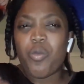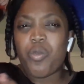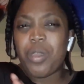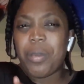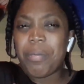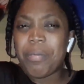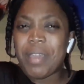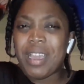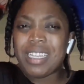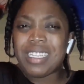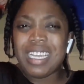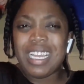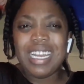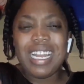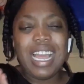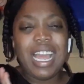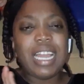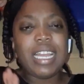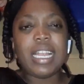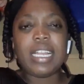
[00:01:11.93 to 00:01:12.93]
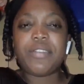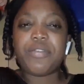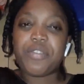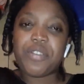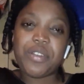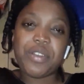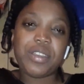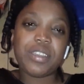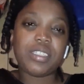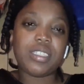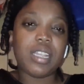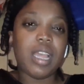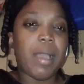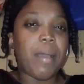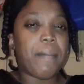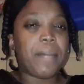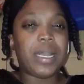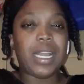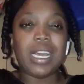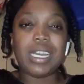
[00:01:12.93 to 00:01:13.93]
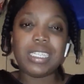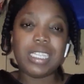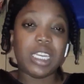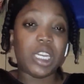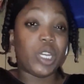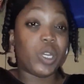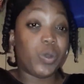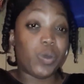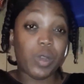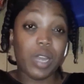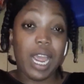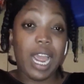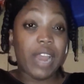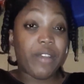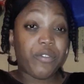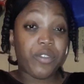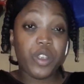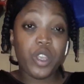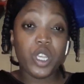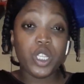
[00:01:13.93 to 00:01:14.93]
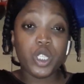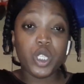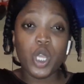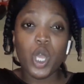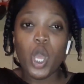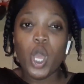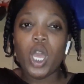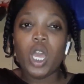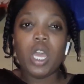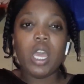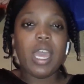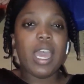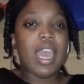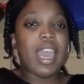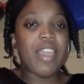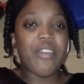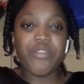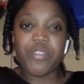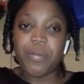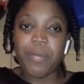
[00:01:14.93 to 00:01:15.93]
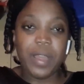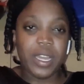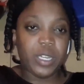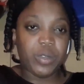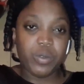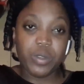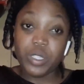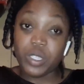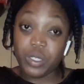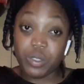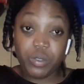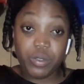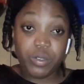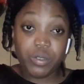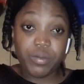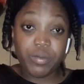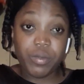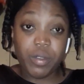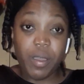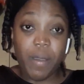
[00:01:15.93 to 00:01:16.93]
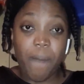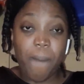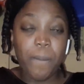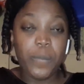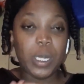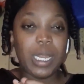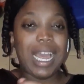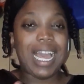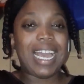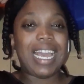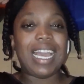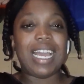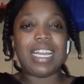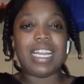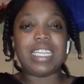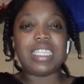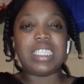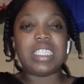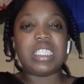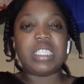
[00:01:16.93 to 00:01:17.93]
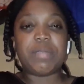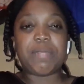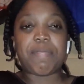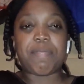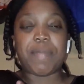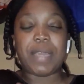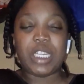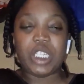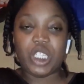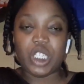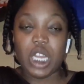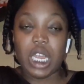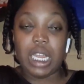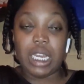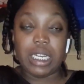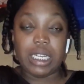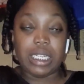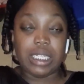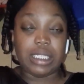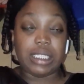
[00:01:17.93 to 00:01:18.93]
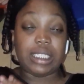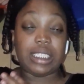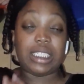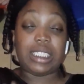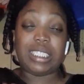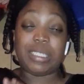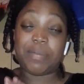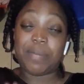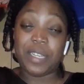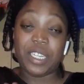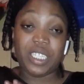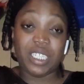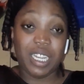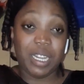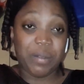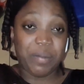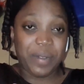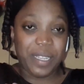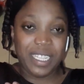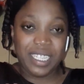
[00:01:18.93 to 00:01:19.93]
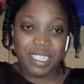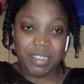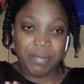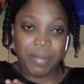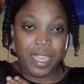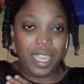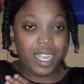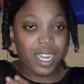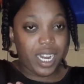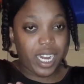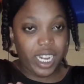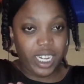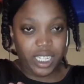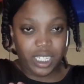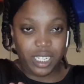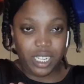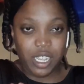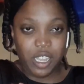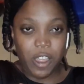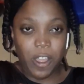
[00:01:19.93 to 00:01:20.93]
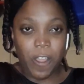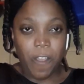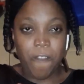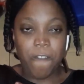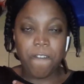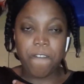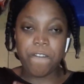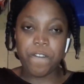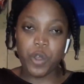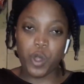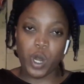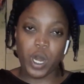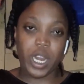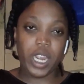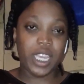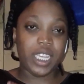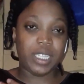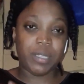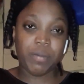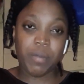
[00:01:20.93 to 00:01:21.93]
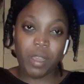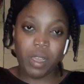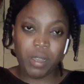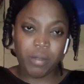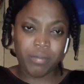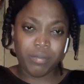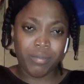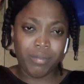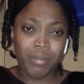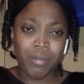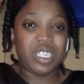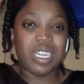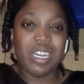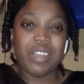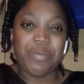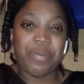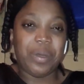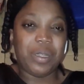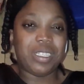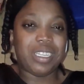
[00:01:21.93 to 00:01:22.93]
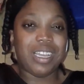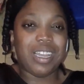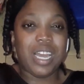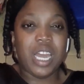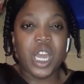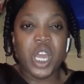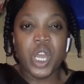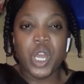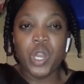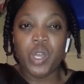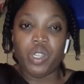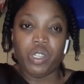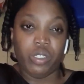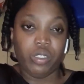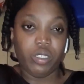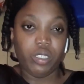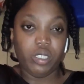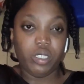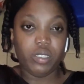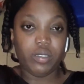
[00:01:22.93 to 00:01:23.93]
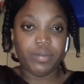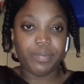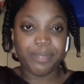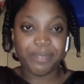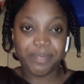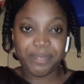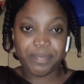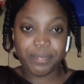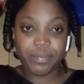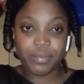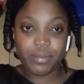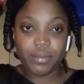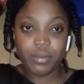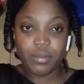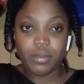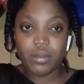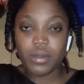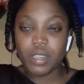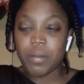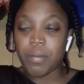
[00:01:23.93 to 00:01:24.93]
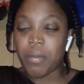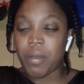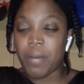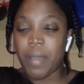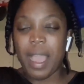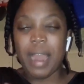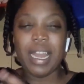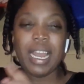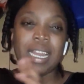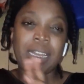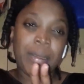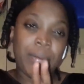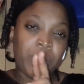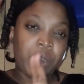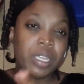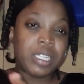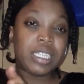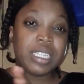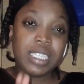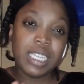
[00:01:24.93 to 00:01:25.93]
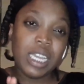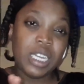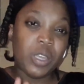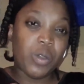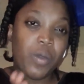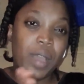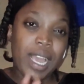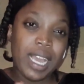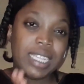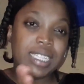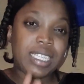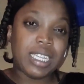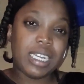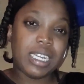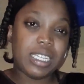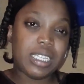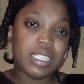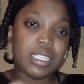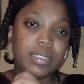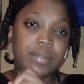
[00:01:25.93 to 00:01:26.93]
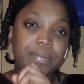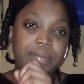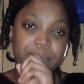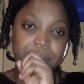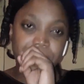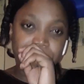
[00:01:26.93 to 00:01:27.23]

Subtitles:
we met, and at first, I'm not gonna tell you no lie, at first, everybody was good. But I had a special, special place in my heart for his mom. She not left me with nothing. Mom, and I'm going to tell you why I said this.